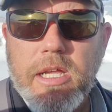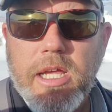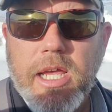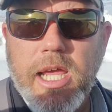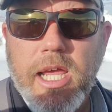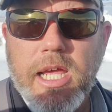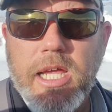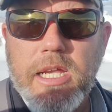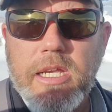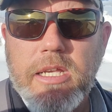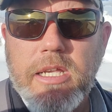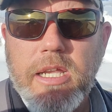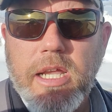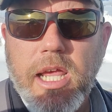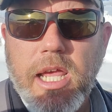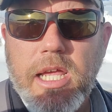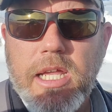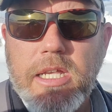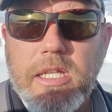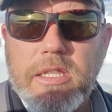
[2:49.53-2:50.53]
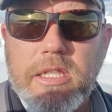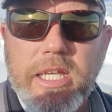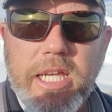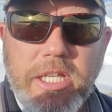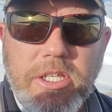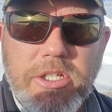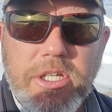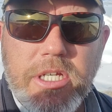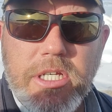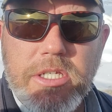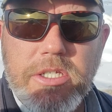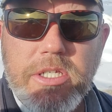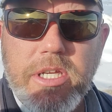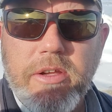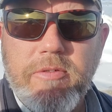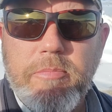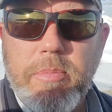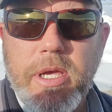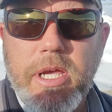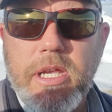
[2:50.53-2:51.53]
and leeches
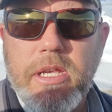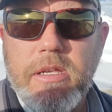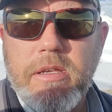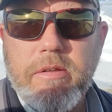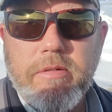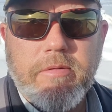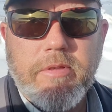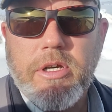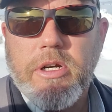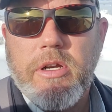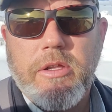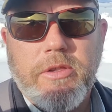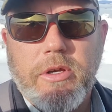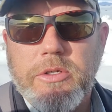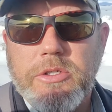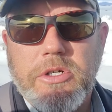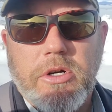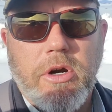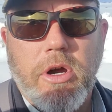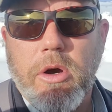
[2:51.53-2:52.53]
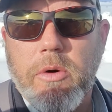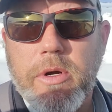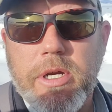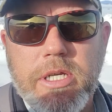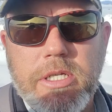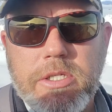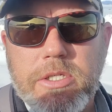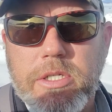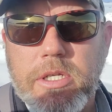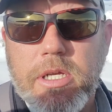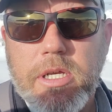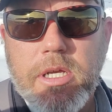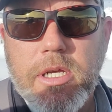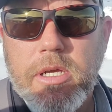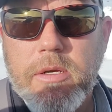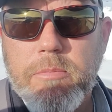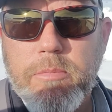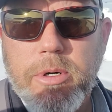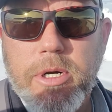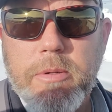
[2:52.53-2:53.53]
have been there. Those are always
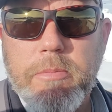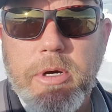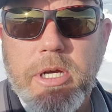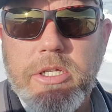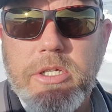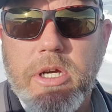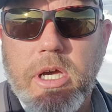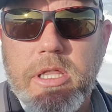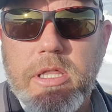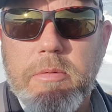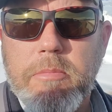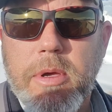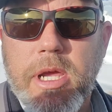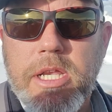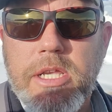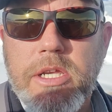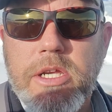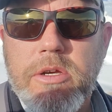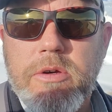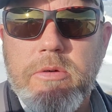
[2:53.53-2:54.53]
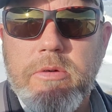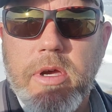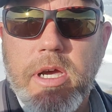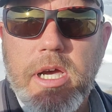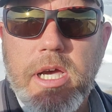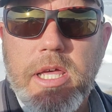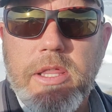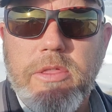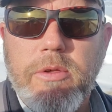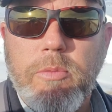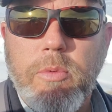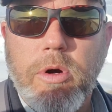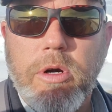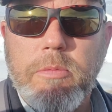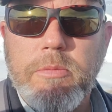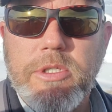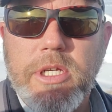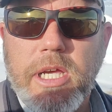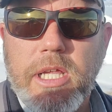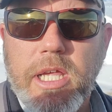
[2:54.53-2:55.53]
pretty much on the menu. The
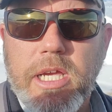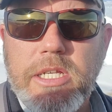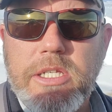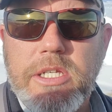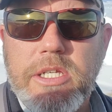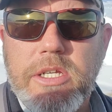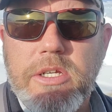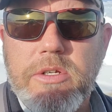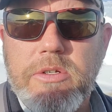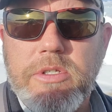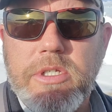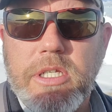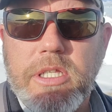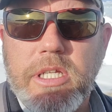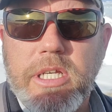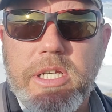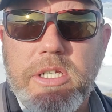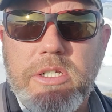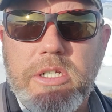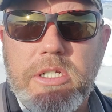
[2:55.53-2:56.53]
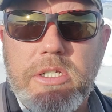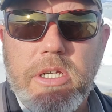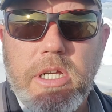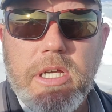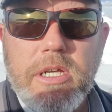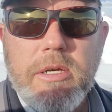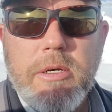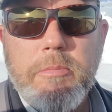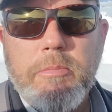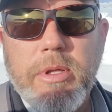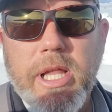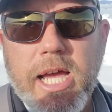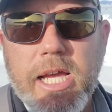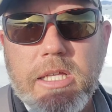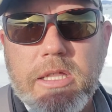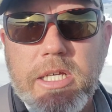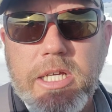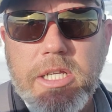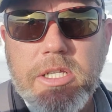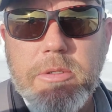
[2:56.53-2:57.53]
worms I like to use, and leeches, black
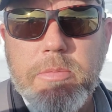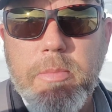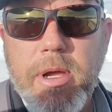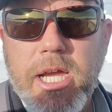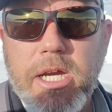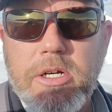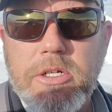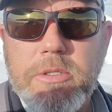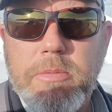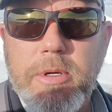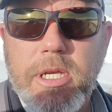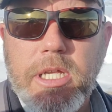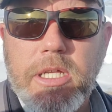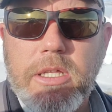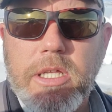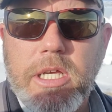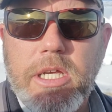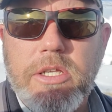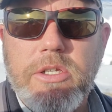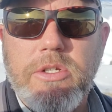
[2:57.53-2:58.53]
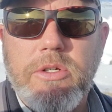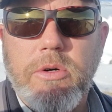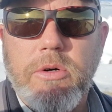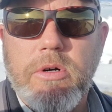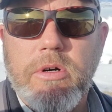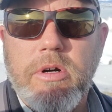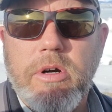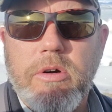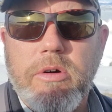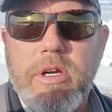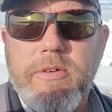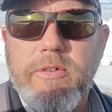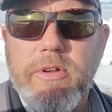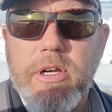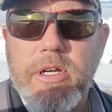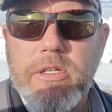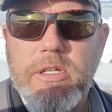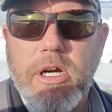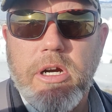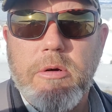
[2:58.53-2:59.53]
leech, Mayer's mini leech, or even
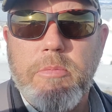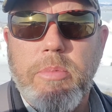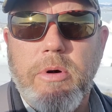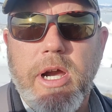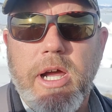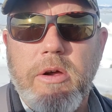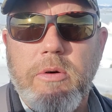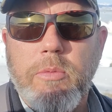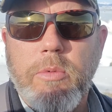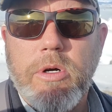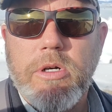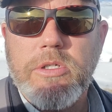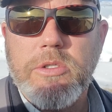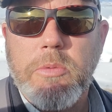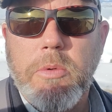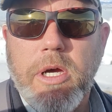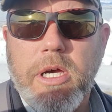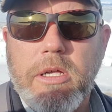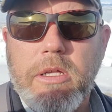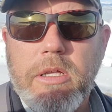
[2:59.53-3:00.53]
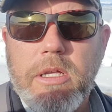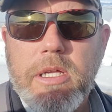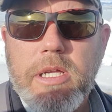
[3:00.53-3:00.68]
a dark brown works well.